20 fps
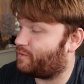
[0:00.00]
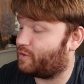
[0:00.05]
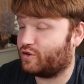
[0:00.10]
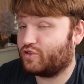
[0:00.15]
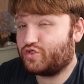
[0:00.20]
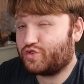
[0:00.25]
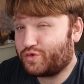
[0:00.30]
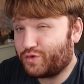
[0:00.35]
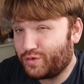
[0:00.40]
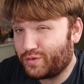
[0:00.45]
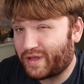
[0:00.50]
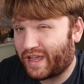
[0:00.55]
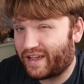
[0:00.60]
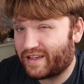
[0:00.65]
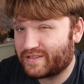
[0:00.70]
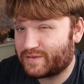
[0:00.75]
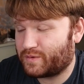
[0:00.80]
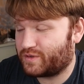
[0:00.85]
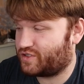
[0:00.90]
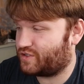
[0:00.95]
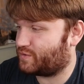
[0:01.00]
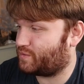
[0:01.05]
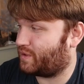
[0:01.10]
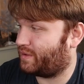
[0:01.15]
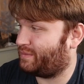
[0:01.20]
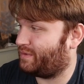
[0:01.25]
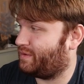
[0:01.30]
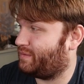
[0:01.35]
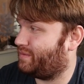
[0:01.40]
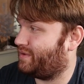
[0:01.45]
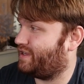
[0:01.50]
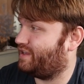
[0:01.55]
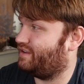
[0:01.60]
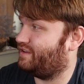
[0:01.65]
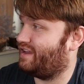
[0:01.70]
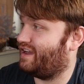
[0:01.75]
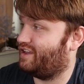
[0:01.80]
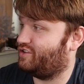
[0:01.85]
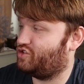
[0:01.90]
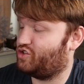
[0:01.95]
for TrueNAS, which is what I'm going to be
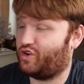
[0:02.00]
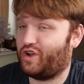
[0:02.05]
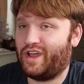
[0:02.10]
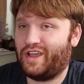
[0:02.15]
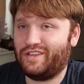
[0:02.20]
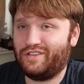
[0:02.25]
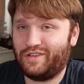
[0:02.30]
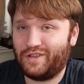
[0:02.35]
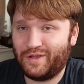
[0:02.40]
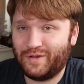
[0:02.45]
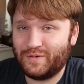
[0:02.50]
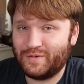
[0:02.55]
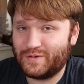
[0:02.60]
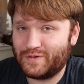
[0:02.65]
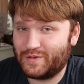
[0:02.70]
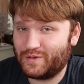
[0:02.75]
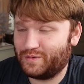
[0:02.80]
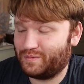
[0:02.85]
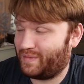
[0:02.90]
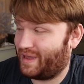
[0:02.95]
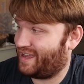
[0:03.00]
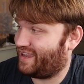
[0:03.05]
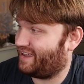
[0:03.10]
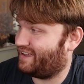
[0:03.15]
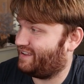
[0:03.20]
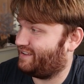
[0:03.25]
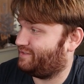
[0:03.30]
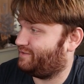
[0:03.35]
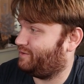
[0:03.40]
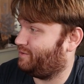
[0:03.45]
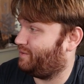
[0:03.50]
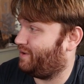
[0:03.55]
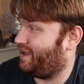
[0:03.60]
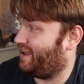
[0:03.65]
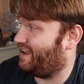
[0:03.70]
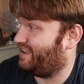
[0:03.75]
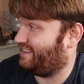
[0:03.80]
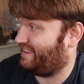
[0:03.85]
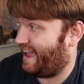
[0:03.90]
uh, trying to use to make it into a, a